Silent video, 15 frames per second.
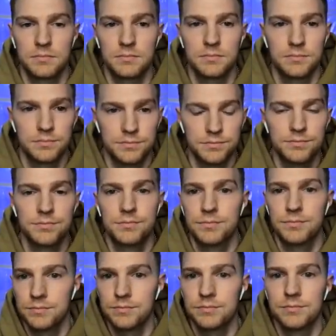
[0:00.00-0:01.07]

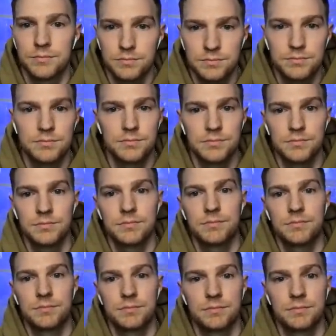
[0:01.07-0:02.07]
The person shown says nothing.